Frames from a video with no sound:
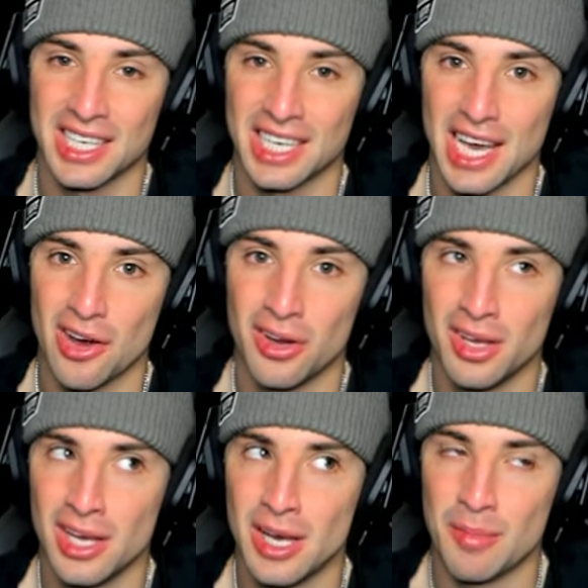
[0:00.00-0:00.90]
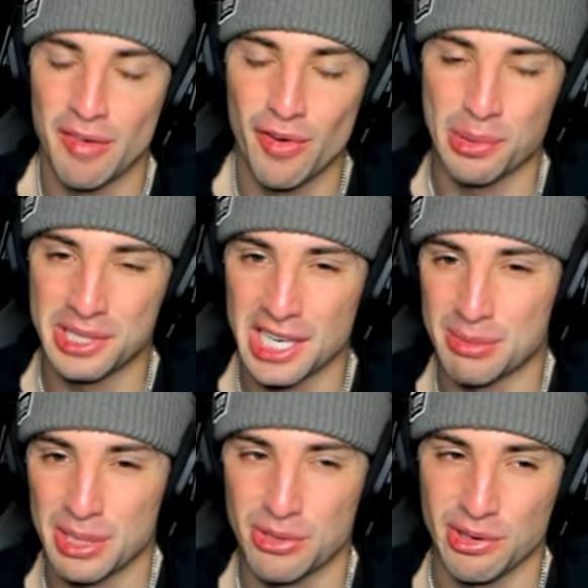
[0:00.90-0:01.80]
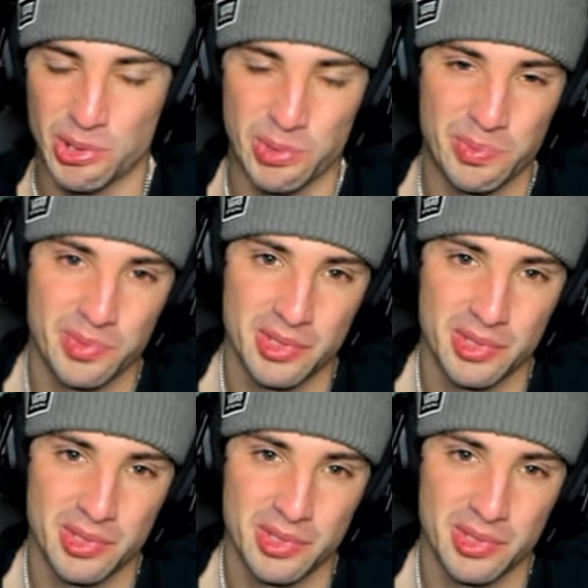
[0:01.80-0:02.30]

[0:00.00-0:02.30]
into account my Focus Ash, my Trick Room.